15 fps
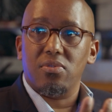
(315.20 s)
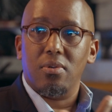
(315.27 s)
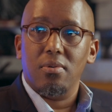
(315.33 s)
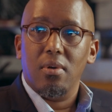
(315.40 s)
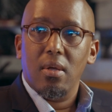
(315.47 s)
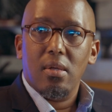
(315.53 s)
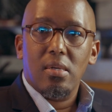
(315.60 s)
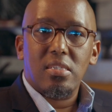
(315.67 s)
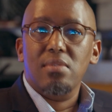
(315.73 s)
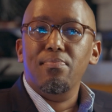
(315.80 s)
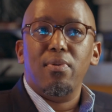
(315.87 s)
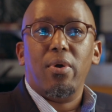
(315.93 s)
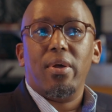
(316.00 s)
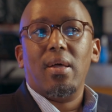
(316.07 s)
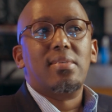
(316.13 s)
So
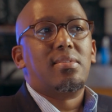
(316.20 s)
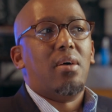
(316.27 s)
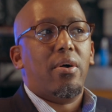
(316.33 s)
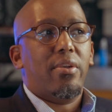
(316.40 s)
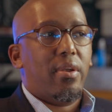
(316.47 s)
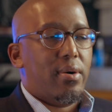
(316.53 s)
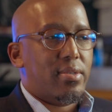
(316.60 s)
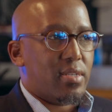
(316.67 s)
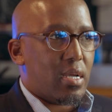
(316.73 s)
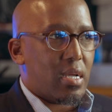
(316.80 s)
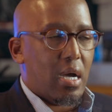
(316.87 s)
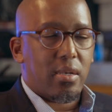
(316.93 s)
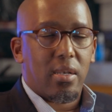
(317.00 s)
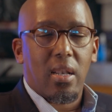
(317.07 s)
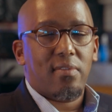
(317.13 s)
simply when I started, I was like,
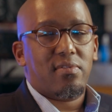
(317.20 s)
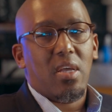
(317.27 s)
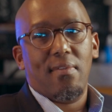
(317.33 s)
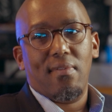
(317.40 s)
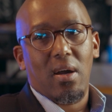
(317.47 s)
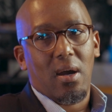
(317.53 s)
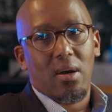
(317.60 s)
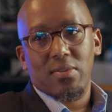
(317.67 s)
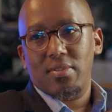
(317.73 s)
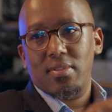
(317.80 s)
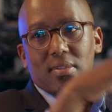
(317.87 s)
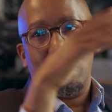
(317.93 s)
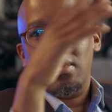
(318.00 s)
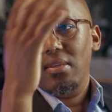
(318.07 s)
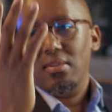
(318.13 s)
I'd love to have a
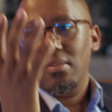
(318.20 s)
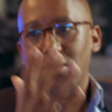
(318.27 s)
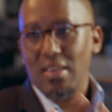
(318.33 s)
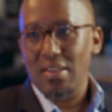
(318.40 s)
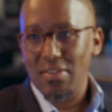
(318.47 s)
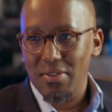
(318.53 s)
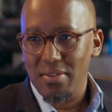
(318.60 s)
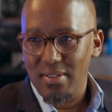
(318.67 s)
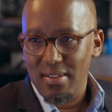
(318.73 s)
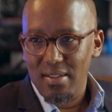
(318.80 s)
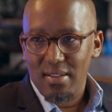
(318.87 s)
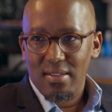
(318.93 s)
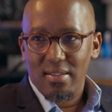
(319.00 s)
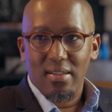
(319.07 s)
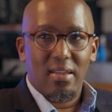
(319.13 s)
house, you know,
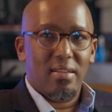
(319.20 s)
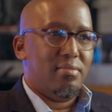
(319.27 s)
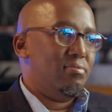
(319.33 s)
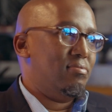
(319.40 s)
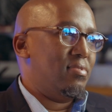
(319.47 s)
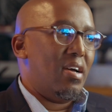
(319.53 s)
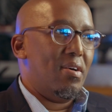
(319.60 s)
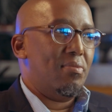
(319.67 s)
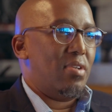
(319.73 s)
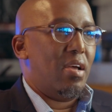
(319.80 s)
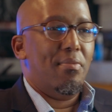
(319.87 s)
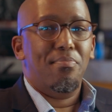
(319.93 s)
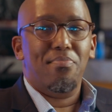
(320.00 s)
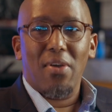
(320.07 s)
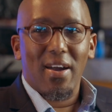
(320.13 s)

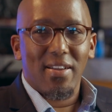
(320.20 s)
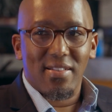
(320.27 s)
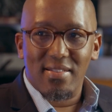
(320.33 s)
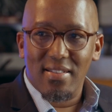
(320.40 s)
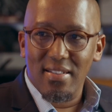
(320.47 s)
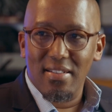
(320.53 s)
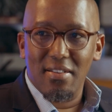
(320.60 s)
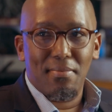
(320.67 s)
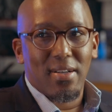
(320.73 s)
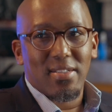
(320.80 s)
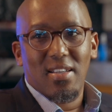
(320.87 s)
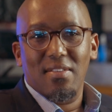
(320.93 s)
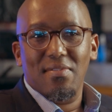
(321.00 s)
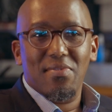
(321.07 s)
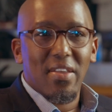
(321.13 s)
in Bryanston, and
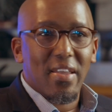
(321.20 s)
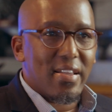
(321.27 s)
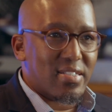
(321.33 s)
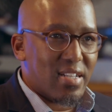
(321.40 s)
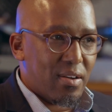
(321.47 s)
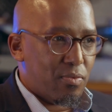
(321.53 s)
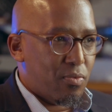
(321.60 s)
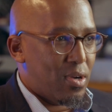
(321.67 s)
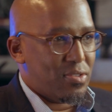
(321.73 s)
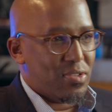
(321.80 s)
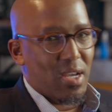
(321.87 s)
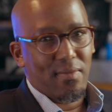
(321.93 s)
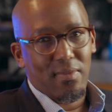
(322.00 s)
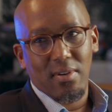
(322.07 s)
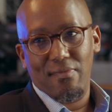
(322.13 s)
must have these. I'd want
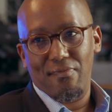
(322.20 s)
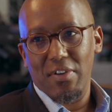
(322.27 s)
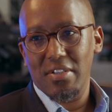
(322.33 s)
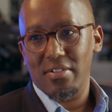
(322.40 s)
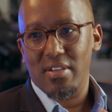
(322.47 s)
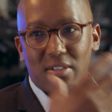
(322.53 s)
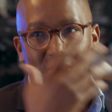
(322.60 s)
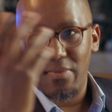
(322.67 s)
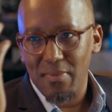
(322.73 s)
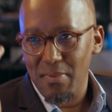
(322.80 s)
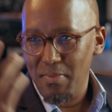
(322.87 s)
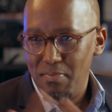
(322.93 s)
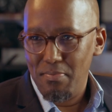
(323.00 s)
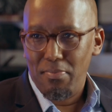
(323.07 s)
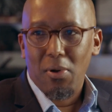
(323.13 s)
to have a vintage
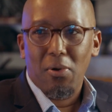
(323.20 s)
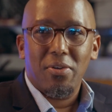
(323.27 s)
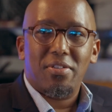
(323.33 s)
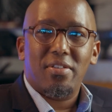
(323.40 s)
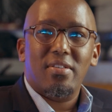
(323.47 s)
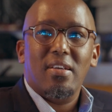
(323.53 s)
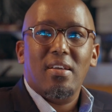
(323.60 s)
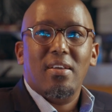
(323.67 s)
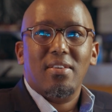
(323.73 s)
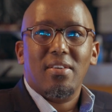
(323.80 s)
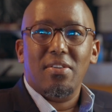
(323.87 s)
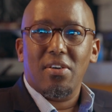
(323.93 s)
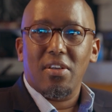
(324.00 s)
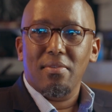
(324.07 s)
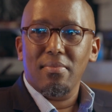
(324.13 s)
Porsche.
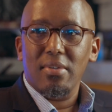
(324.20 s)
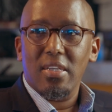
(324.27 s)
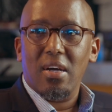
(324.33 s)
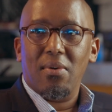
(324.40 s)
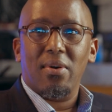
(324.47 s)
You know what I mean?